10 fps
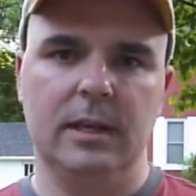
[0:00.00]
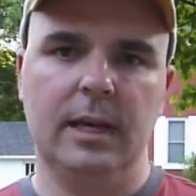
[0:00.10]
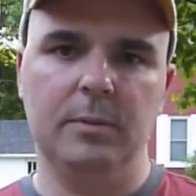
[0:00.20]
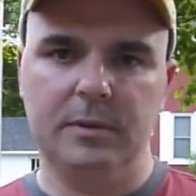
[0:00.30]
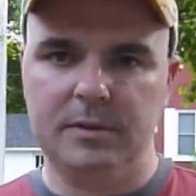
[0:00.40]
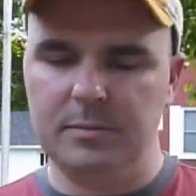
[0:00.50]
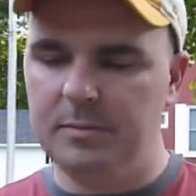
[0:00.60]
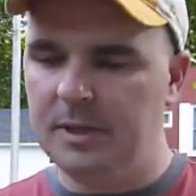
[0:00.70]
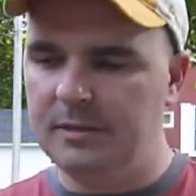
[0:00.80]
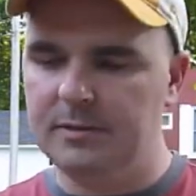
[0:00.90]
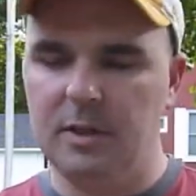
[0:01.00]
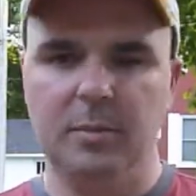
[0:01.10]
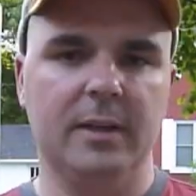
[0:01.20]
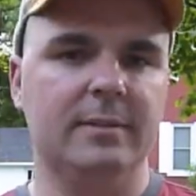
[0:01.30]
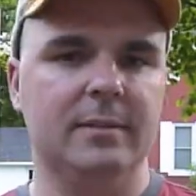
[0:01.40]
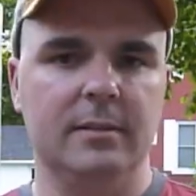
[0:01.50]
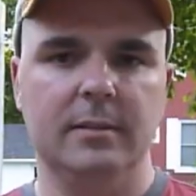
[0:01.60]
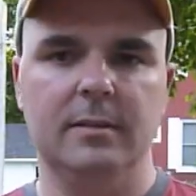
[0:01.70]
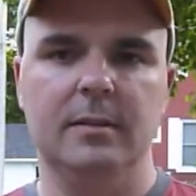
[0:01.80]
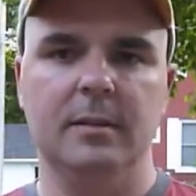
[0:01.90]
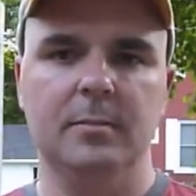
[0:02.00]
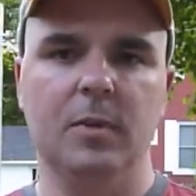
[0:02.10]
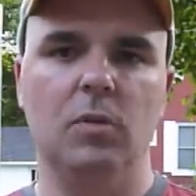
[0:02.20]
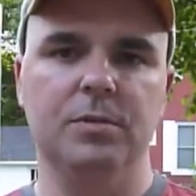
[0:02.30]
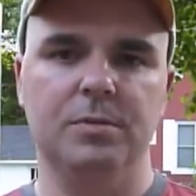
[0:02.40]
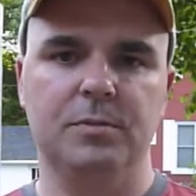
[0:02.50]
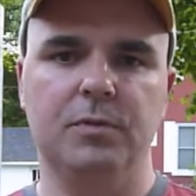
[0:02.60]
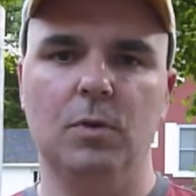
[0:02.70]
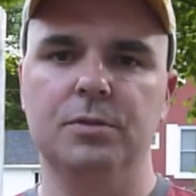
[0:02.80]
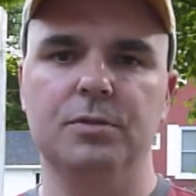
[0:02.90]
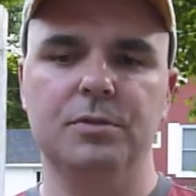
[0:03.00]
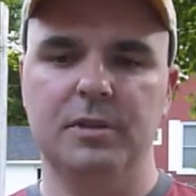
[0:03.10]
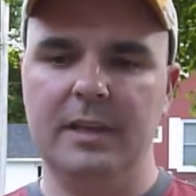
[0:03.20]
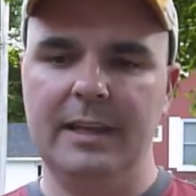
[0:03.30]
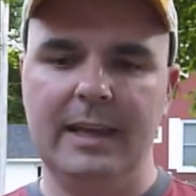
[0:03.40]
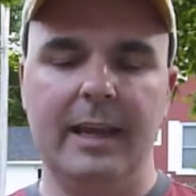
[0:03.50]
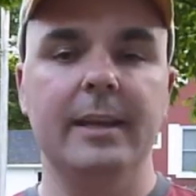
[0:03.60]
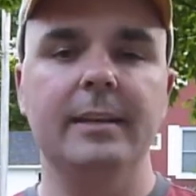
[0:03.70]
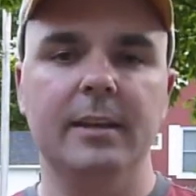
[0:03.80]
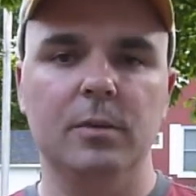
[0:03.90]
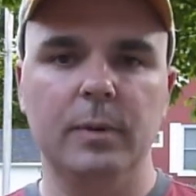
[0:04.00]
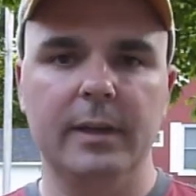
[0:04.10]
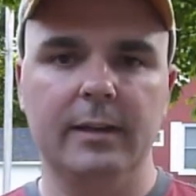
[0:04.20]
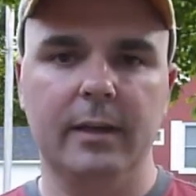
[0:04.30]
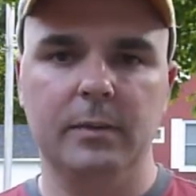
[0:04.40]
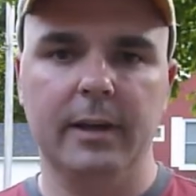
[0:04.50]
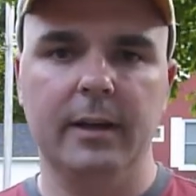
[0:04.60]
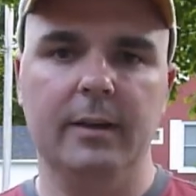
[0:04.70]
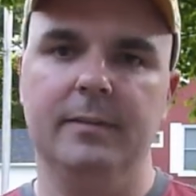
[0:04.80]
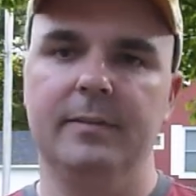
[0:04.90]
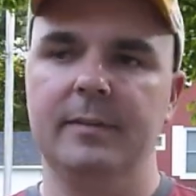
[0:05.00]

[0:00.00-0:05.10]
I would pick Starbucks over Folgers any day of the week. I don't care.